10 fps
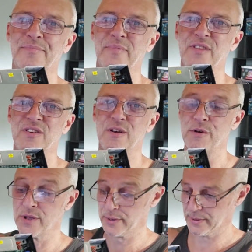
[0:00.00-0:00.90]
this
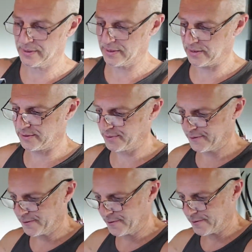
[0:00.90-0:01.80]
area here,
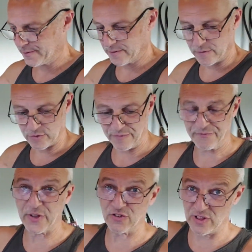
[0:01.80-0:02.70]
because it
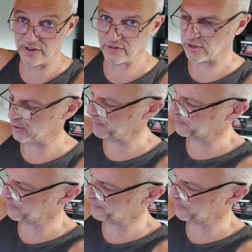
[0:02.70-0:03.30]
fits nicely.